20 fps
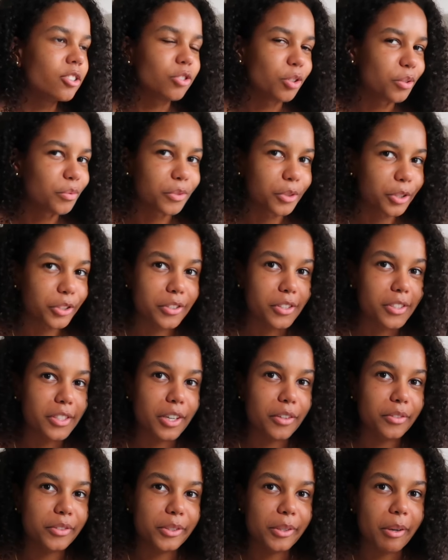don't force
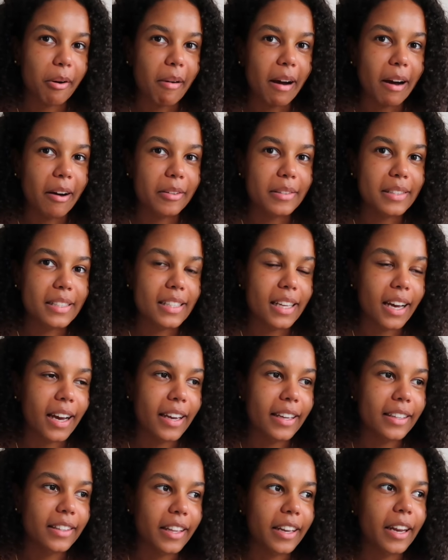yourself to go outside.